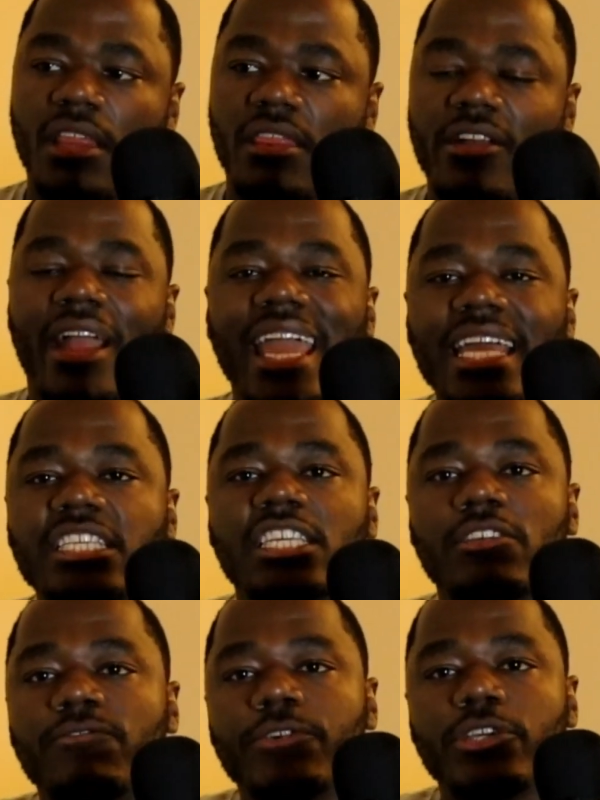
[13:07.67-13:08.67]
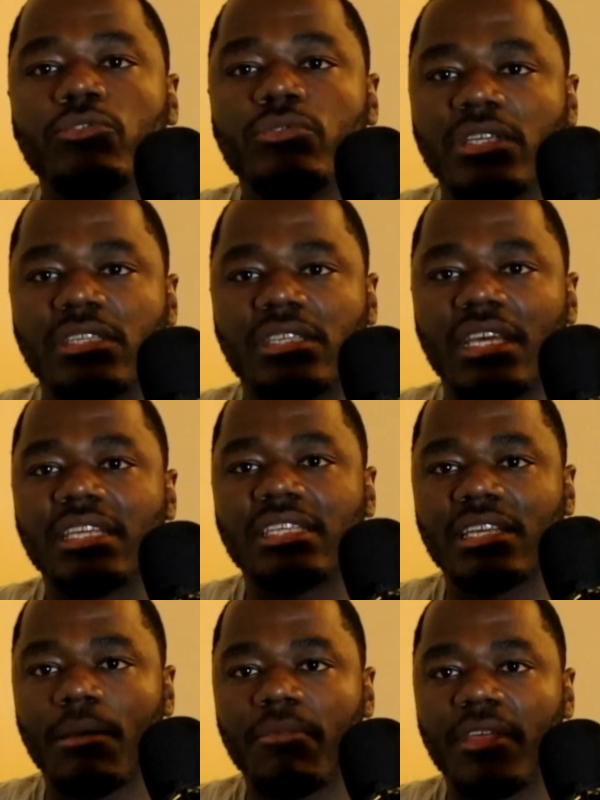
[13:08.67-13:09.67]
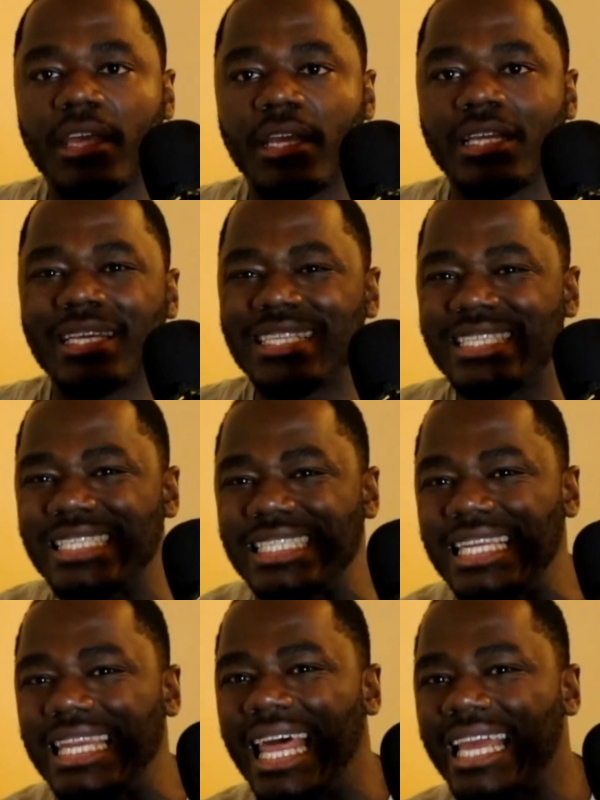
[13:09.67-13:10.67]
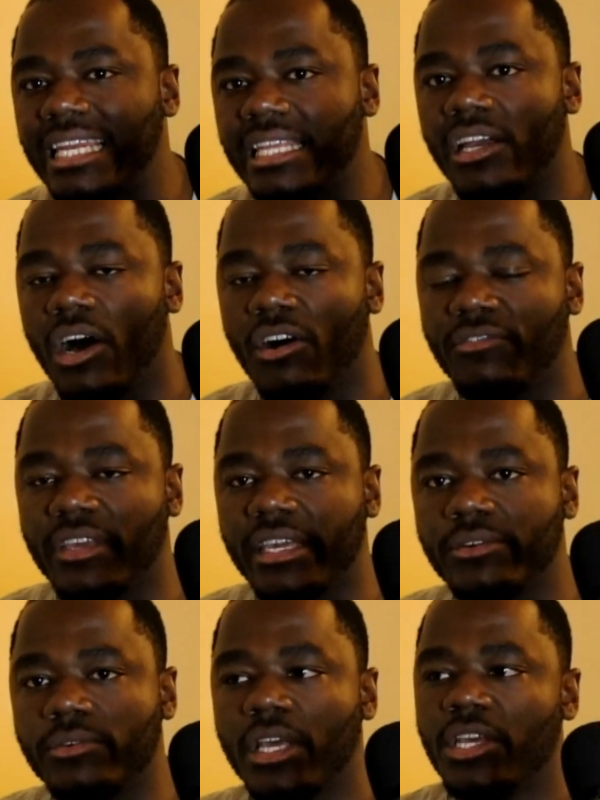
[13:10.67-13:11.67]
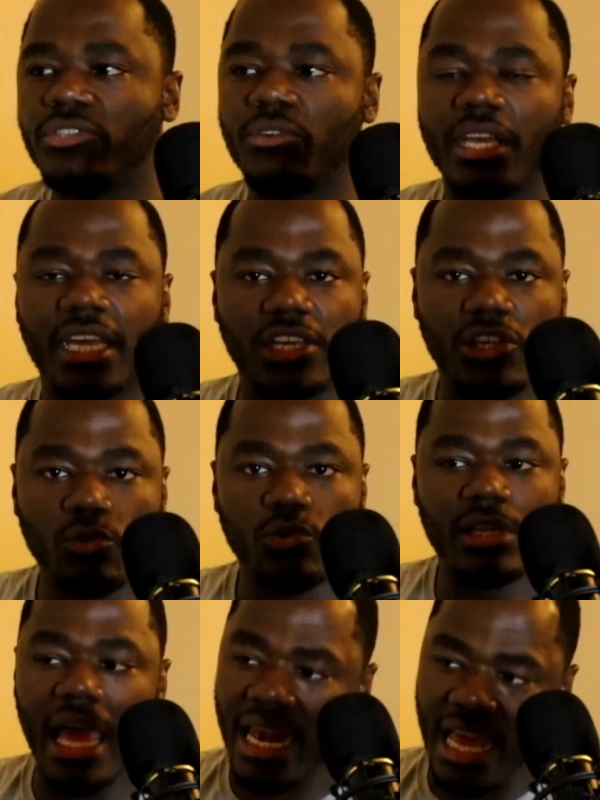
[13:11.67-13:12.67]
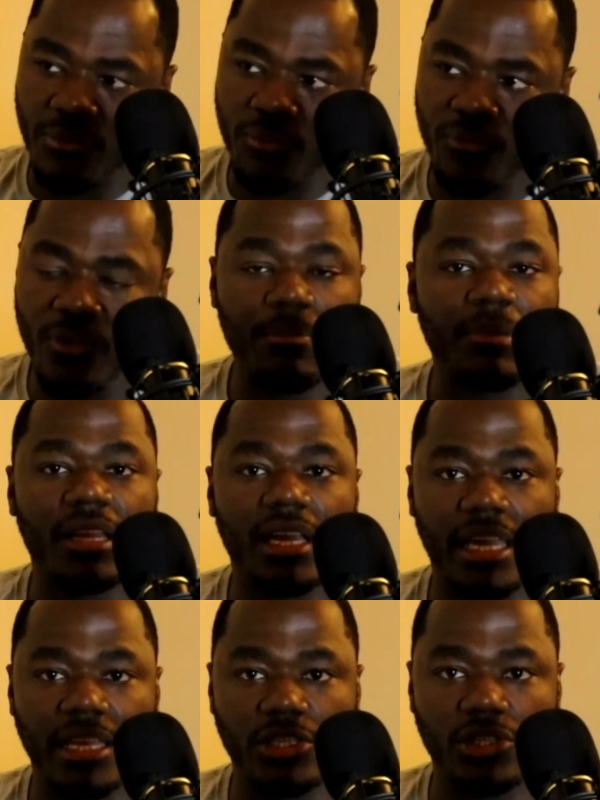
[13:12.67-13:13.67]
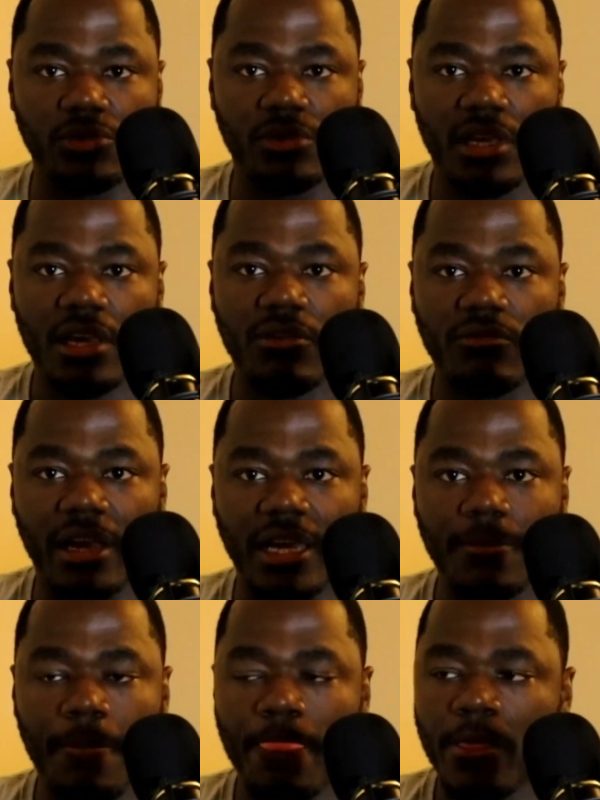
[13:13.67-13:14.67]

they're itching for you to say something slightly off kilt so they can use that and flip it against you, right?